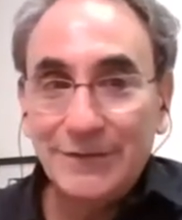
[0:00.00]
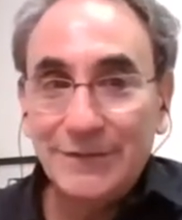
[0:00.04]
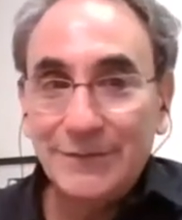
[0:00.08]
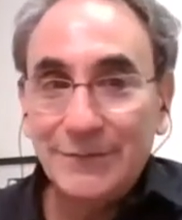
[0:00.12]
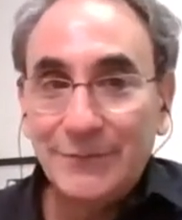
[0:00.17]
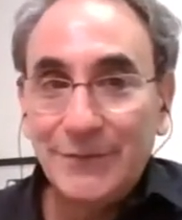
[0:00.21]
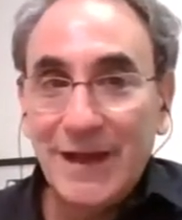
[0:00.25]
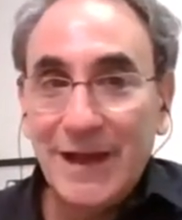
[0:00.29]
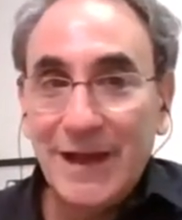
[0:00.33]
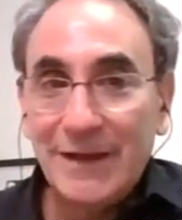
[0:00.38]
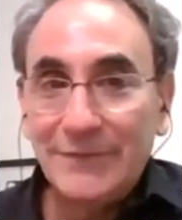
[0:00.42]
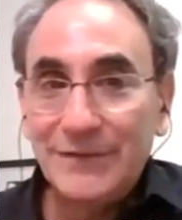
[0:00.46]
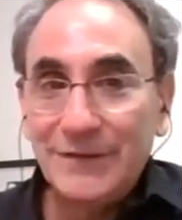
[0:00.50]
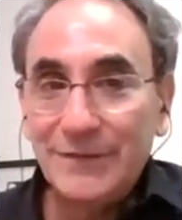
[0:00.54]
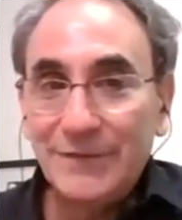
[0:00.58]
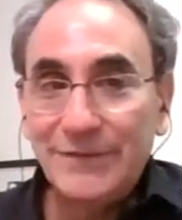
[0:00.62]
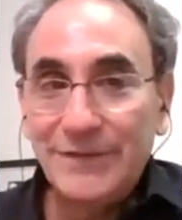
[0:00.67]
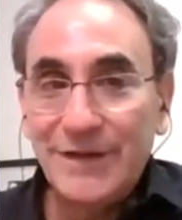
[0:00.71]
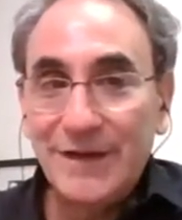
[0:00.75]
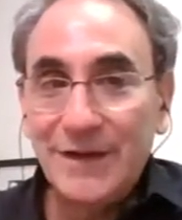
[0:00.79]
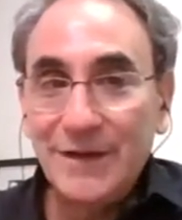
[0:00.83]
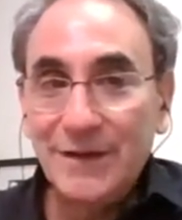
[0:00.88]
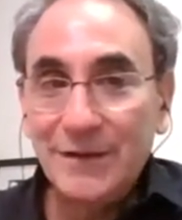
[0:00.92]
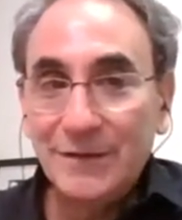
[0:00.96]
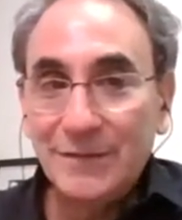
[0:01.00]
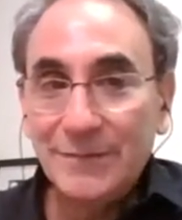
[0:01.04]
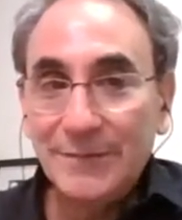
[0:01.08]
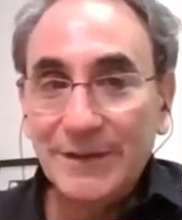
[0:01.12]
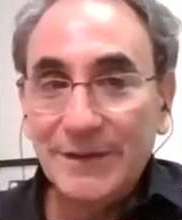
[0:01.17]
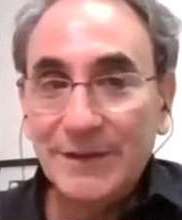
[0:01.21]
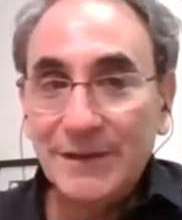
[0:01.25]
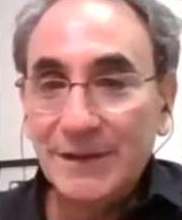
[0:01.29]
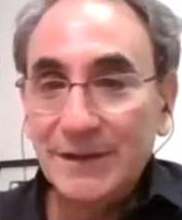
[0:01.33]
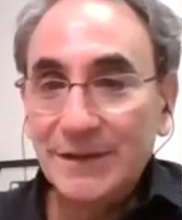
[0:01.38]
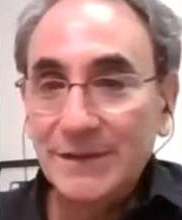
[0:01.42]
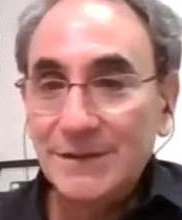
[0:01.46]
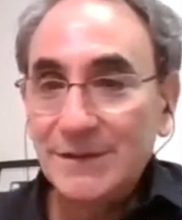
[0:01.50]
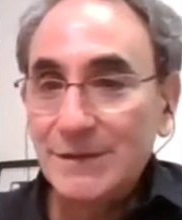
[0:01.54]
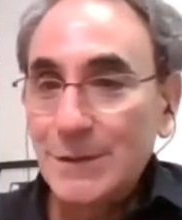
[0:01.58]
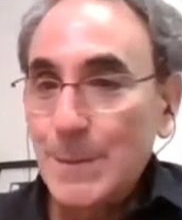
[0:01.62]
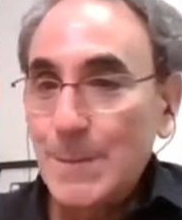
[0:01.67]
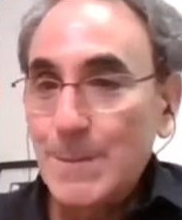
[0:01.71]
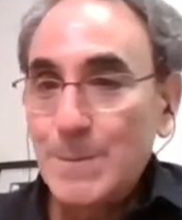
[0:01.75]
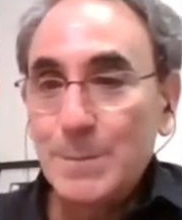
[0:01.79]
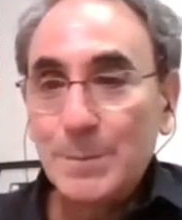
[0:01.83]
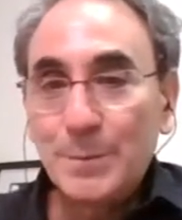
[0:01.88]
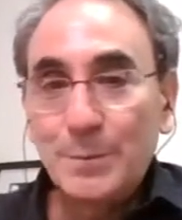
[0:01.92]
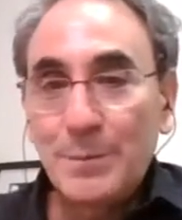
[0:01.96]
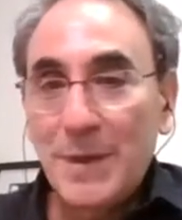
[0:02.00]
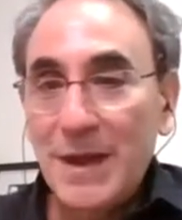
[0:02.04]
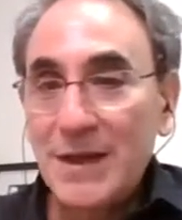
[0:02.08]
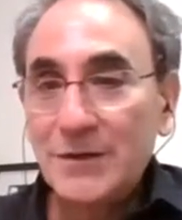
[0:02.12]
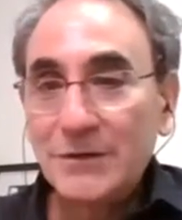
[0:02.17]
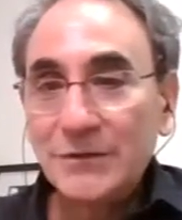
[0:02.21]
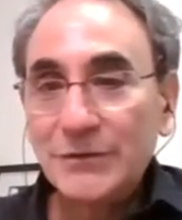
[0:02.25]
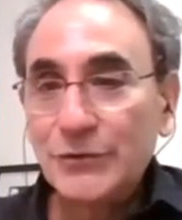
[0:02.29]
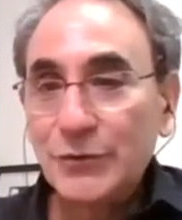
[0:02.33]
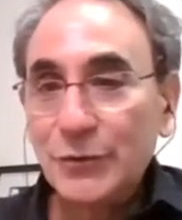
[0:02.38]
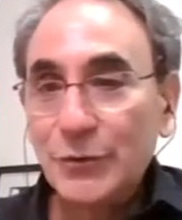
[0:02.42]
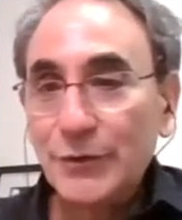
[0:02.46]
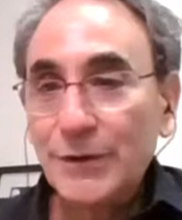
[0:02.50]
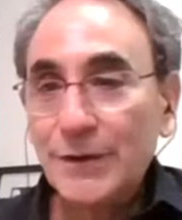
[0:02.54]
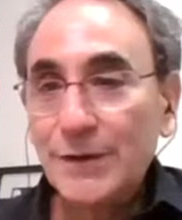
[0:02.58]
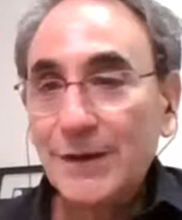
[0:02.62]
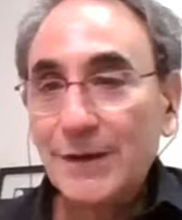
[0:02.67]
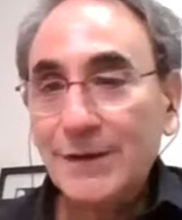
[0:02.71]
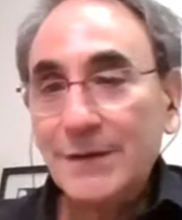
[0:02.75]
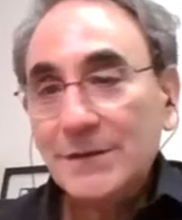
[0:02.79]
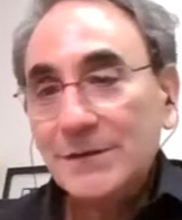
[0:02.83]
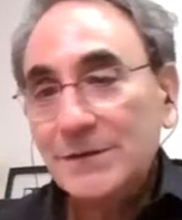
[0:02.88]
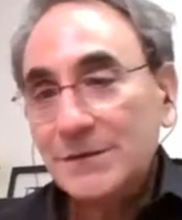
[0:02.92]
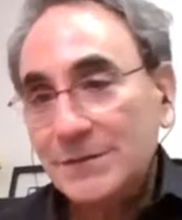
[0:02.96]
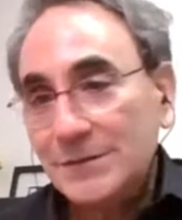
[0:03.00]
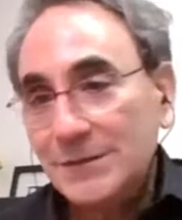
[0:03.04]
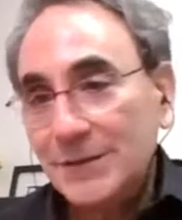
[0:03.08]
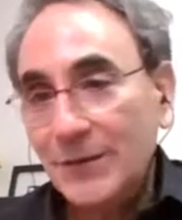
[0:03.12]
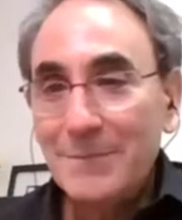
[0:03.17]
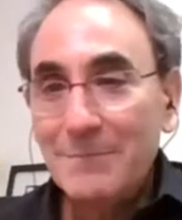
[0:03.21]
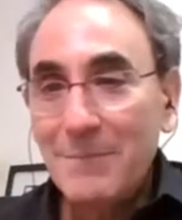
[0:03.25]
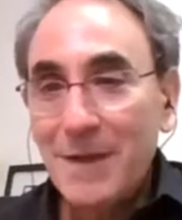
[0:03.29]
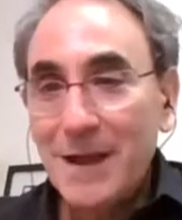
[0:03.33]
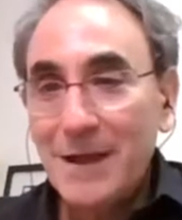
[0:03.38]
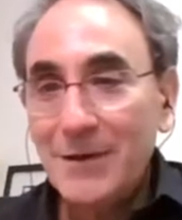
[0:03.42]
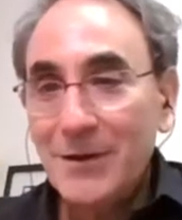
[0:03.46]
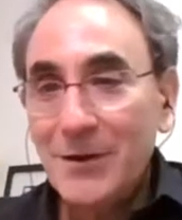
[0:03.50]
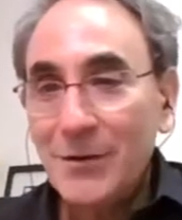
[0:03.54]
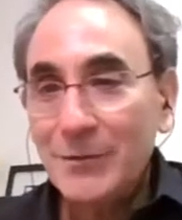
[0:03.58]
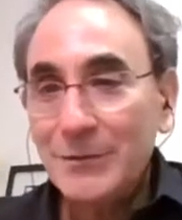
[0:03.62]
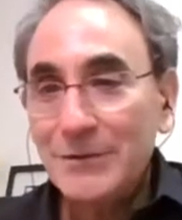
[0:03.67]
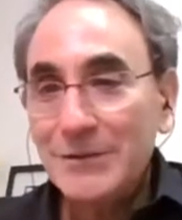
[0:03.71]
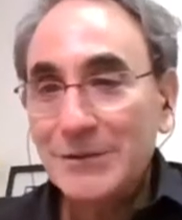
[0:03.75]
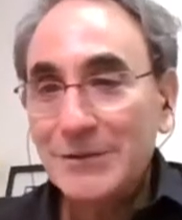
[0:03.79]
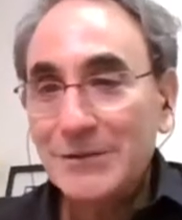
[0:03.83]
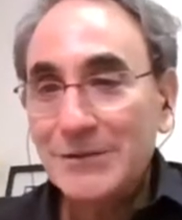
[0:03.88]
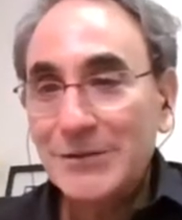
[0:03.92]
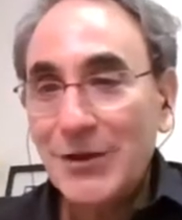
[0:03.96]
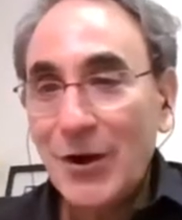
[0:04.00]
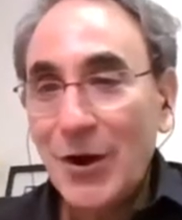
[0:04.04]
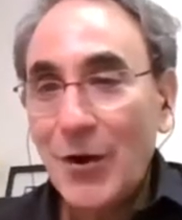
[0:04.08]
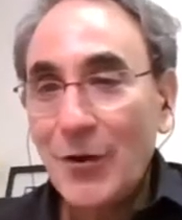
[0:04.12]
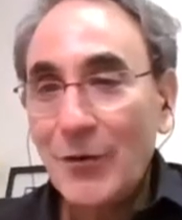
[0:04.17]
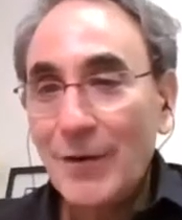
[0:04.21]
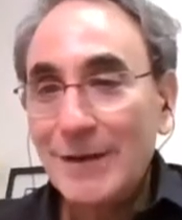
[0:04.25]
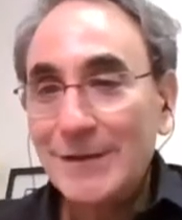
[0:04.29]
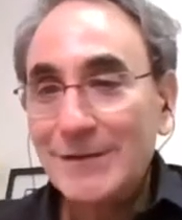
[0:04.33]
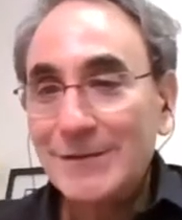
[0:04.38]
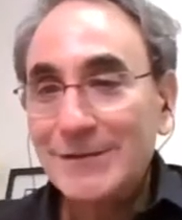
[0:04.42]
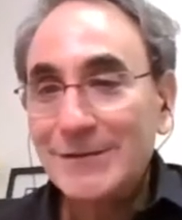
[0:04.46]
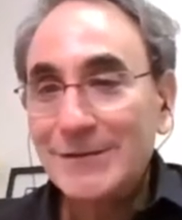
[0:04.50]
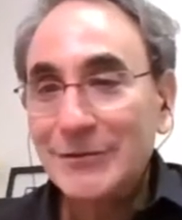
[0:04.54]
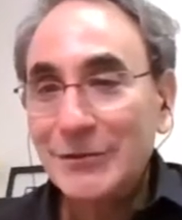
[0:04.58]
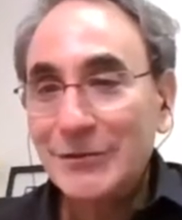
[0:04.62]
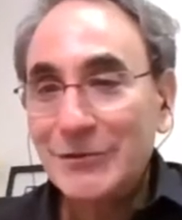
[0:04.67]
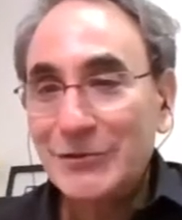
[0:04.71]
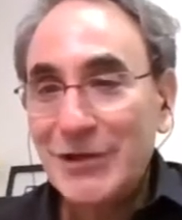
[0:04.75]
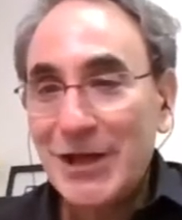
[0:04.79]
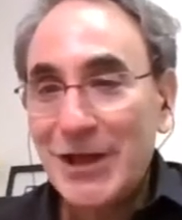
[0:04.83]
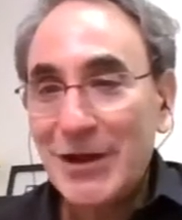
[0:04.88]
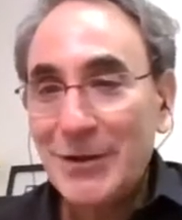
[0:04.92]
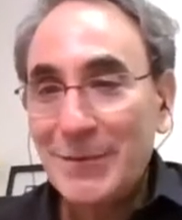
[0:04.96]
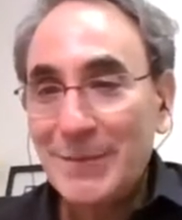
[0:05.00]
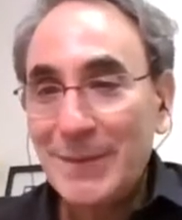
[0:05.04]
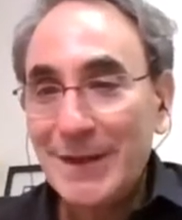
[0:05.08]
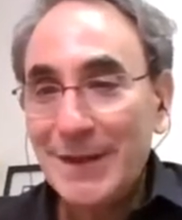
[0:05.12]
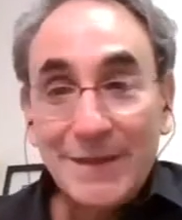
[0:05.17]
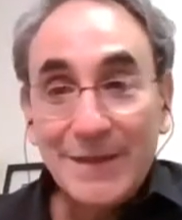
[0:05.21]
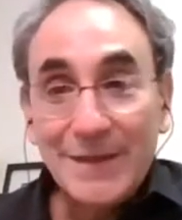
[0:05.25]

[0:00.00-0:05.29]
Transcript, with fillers: We have to fail, because Michael Jordan, he's, you know, Michael was a star and he's still a gentleman.